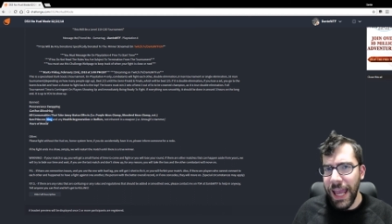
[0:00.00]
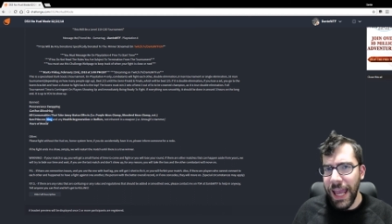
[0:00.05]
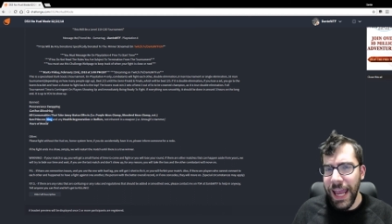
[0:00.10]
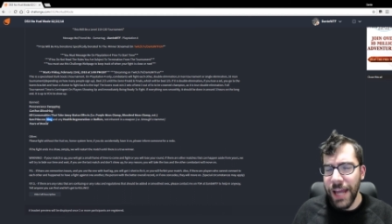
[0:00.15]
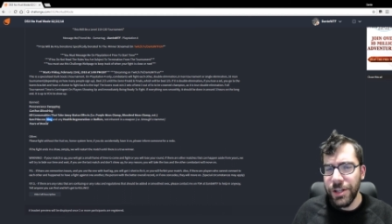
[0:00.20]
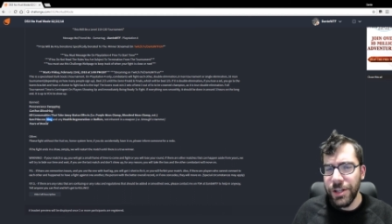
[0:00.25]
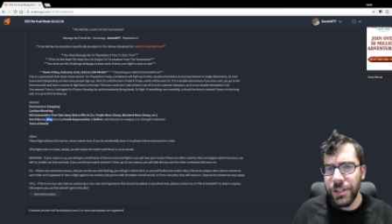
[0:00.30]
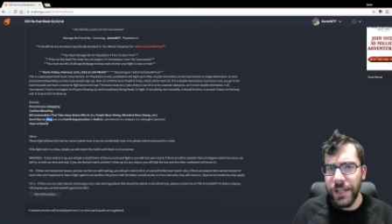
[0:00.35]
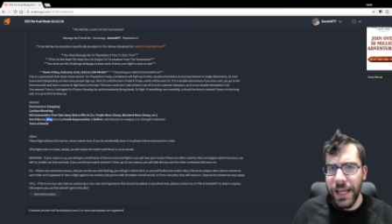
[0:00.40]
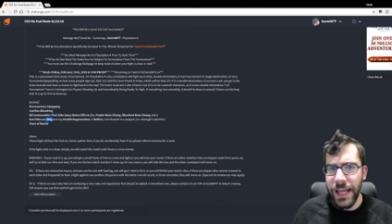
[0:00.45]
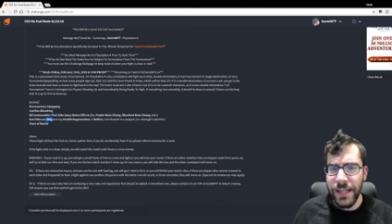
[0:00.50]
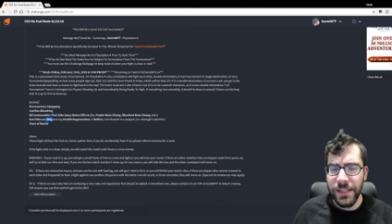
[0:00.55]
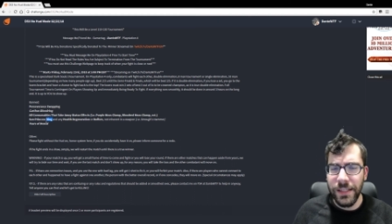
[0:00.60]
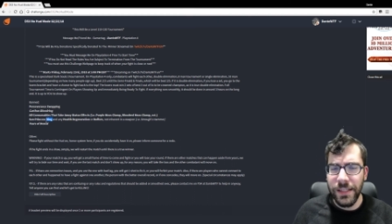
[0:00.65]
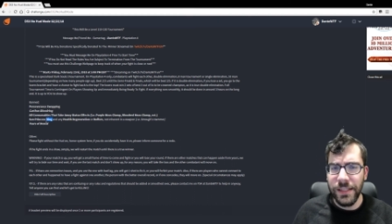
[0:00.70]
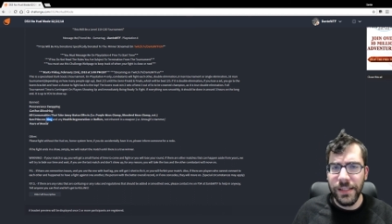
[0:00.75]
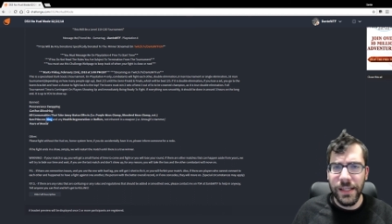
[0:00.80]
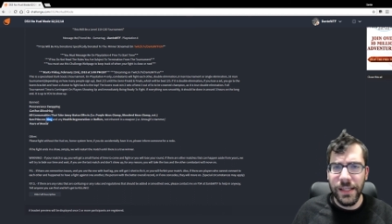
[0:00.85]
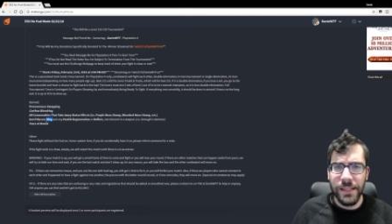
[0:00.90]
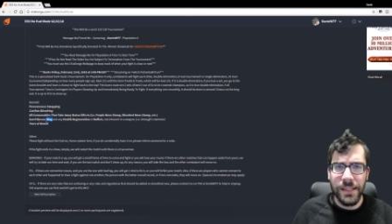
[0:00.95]
Ashen
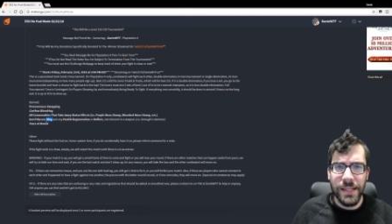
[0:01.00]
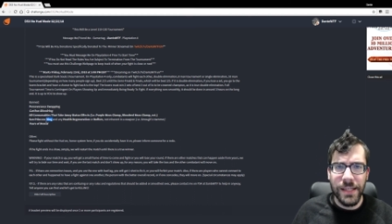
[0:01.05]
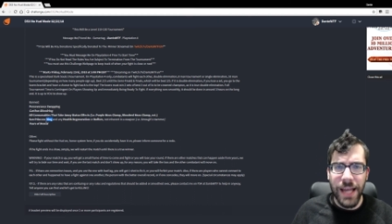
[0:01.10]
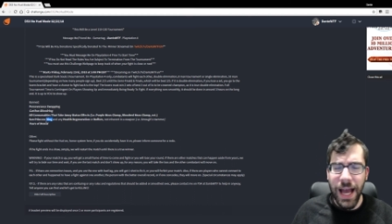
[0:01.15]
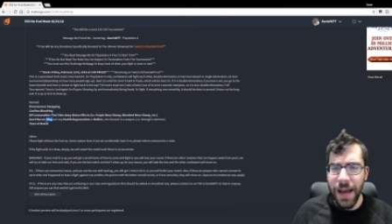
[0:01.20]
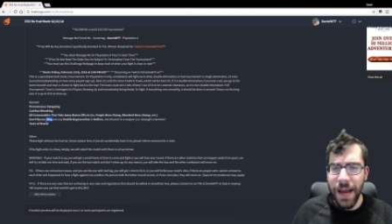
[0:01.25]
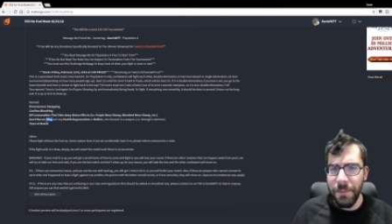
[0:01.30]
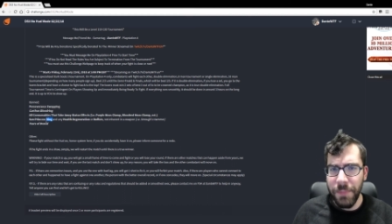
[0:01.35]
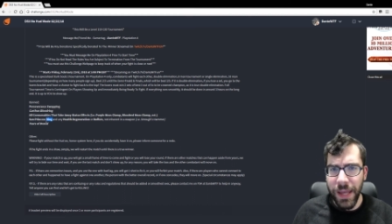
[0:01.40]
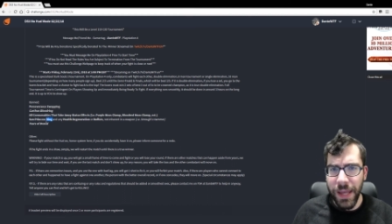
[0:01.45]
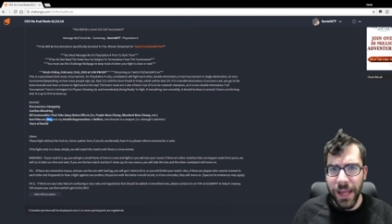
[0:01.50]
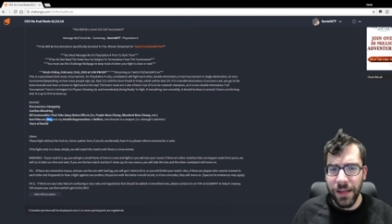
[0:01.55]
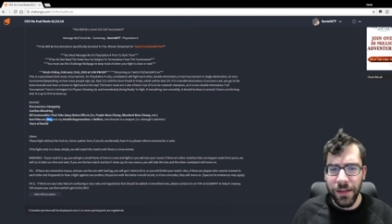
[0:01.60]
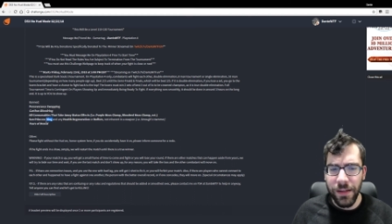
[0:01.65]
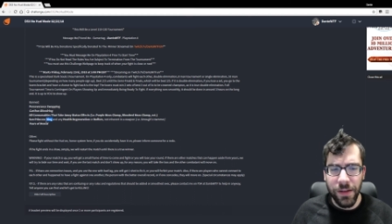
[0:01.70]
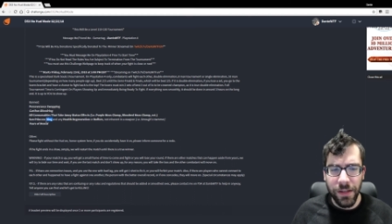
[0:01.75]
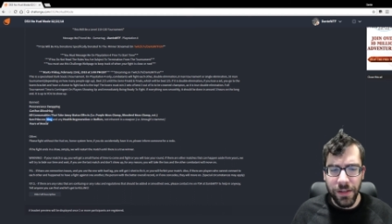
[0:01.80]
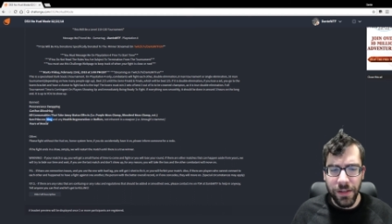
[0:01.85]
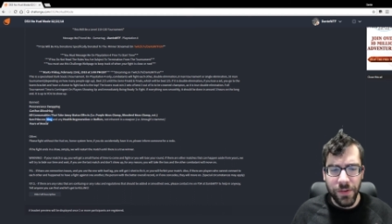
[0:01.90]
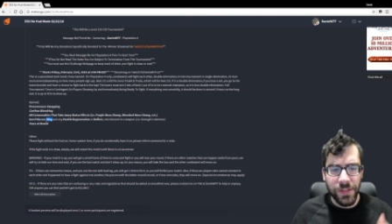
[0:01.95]
Estus is not banned.
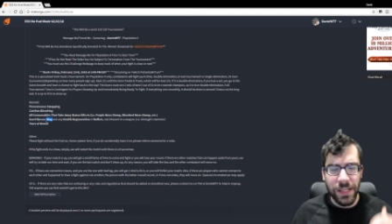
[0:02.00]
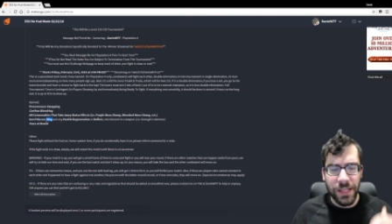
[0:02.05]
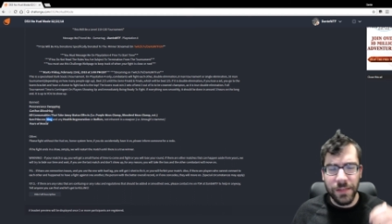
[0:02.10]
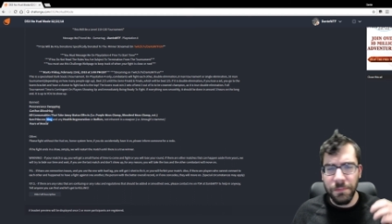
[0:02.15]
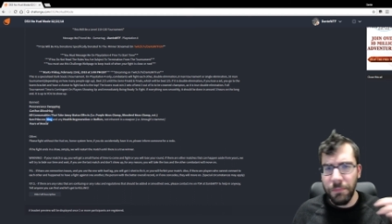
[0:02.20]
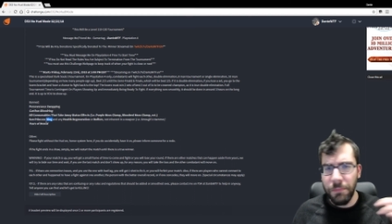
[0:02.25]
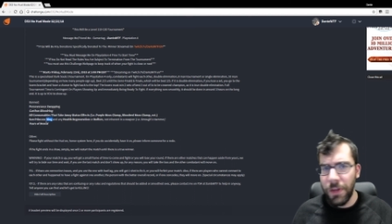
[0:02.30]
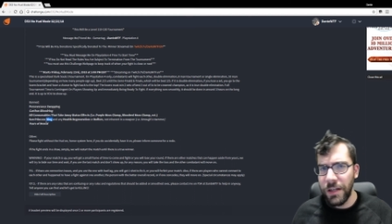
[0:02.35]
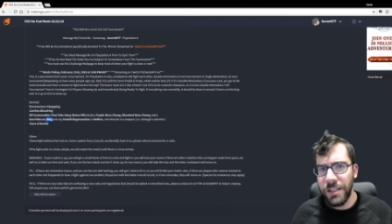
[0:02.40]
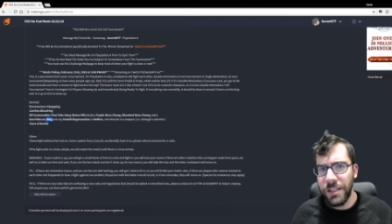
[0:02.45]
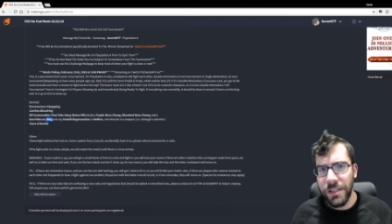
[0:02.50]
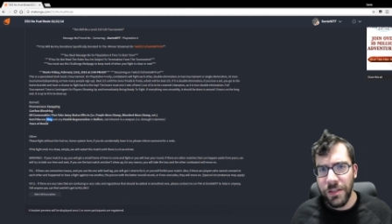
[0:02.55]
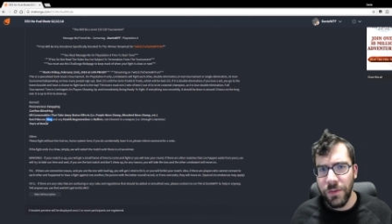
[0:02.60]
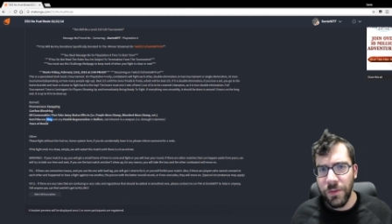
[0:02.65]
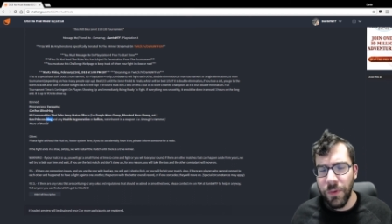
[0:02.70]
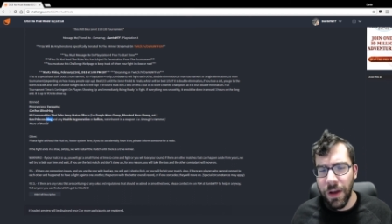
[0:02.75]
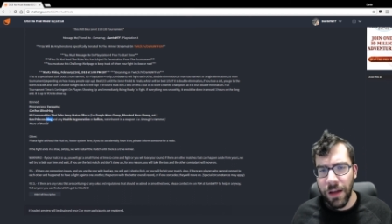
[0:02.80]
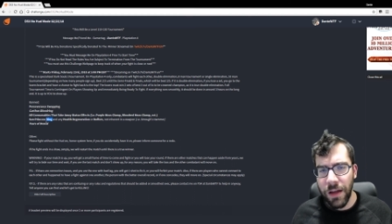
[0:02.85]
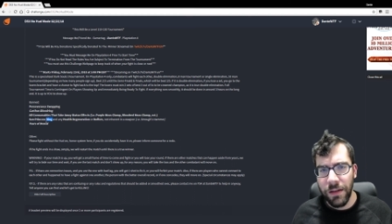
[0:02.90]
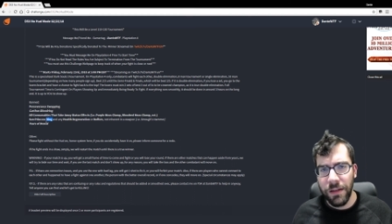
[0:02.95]
You can use as much as
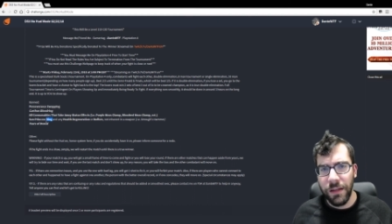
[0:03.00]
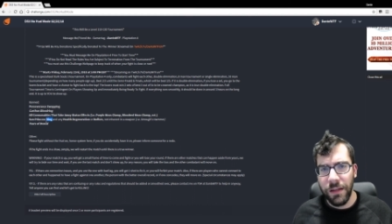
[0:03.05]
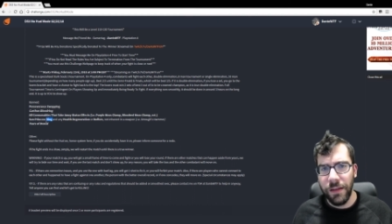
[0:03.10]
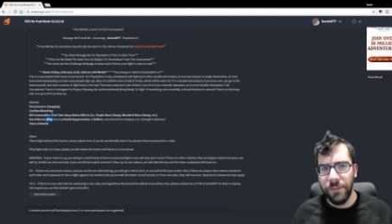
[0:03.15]
you want.